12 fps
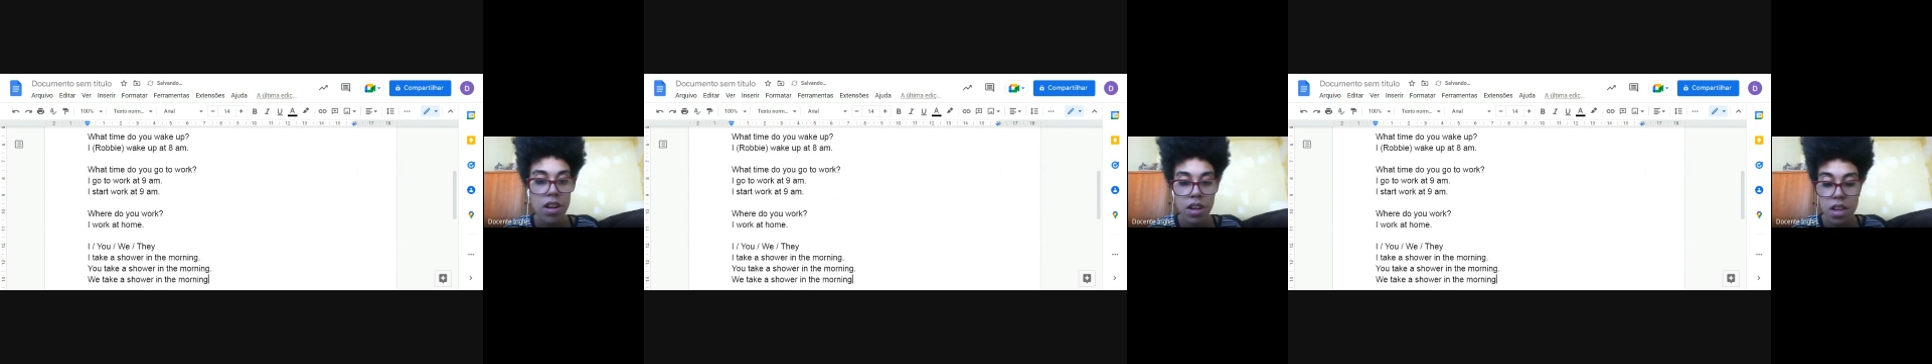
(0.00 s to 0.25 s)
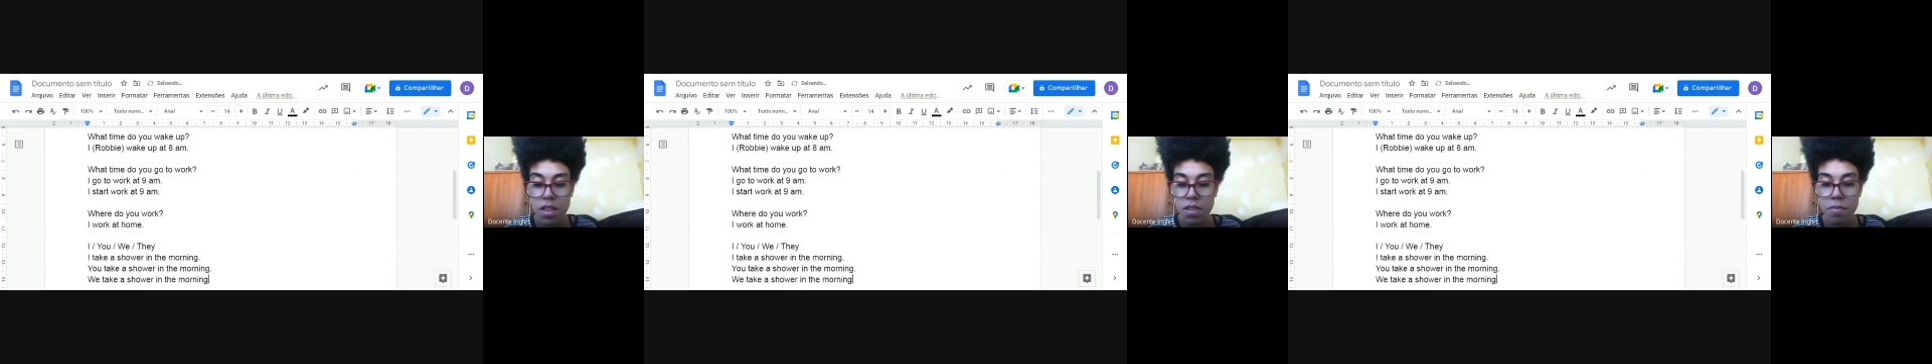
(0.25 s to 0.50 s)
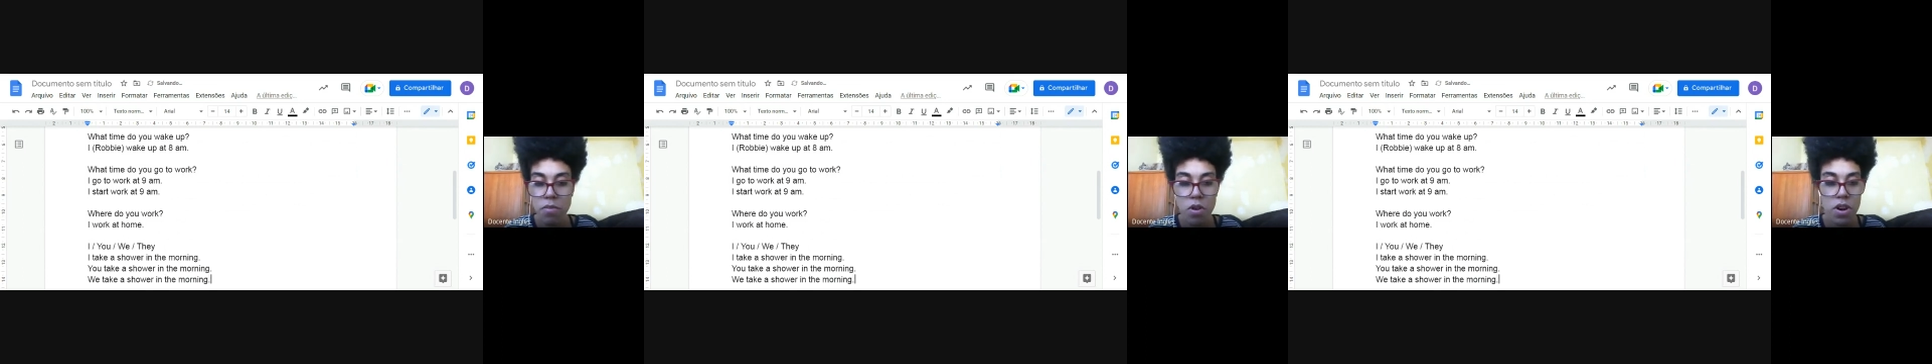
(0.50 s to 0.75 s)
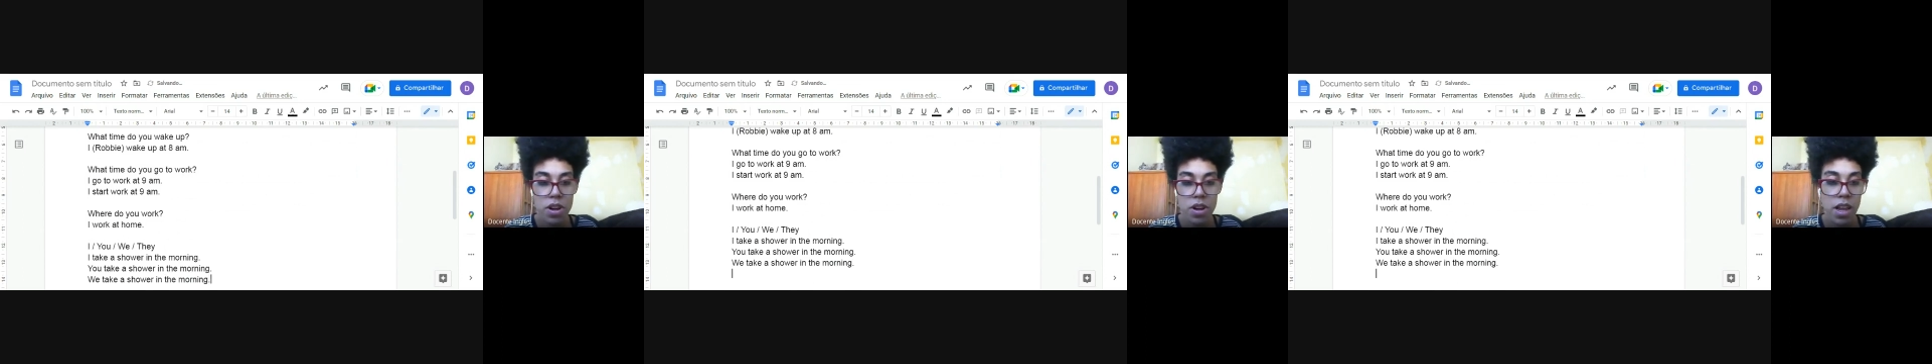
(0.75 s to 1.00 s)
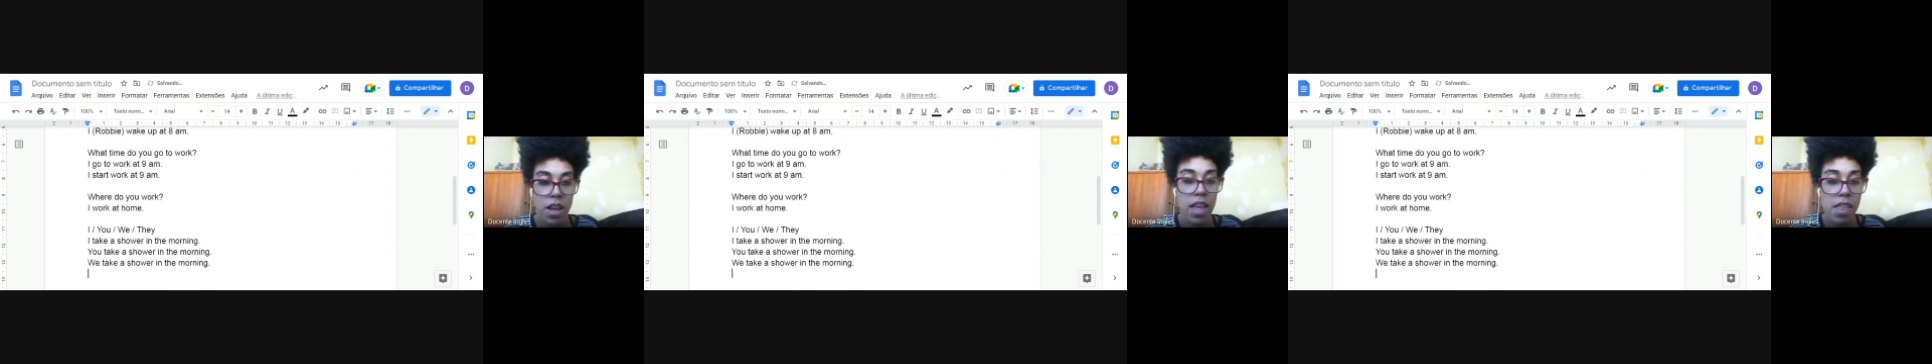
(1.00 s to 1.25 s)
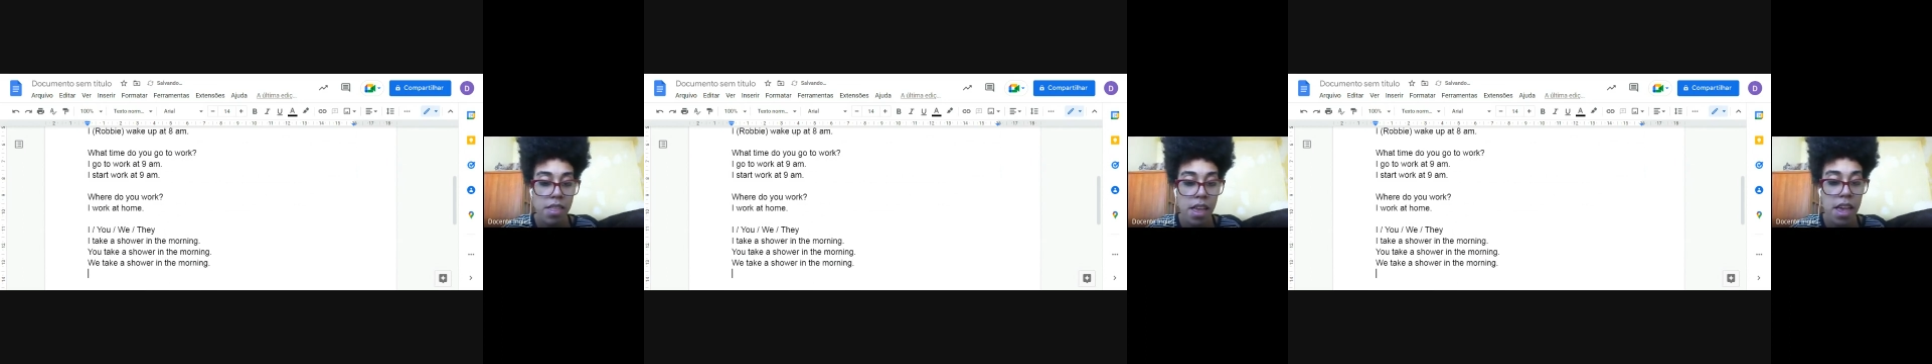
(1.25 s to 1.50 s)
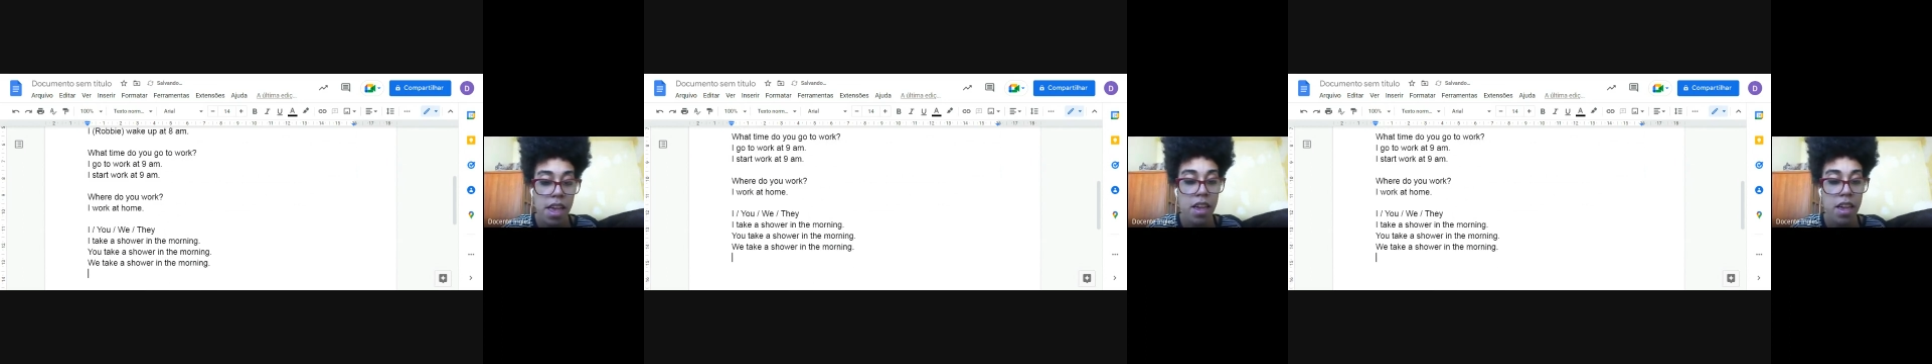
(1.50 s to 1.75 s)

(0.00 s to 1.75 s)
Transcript: in the morning. And they